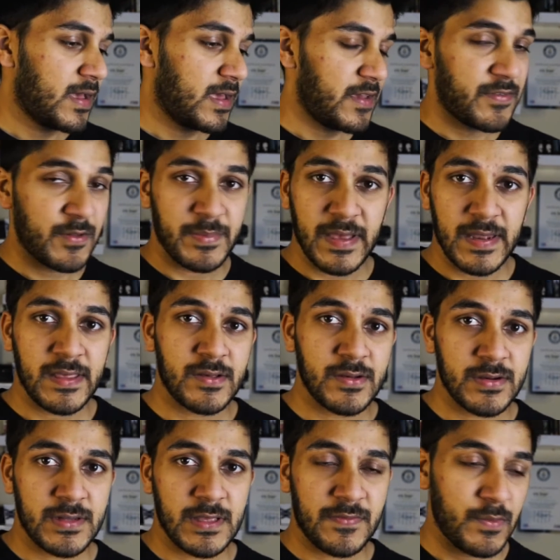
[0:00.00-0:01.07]
if it'll be any
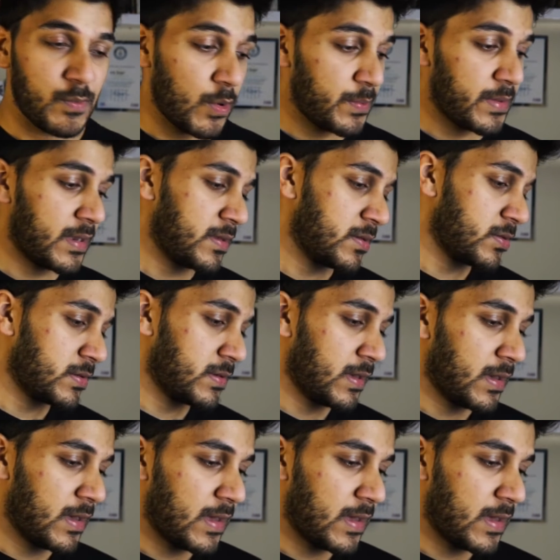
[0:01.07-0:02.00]
good, if it won't be any good,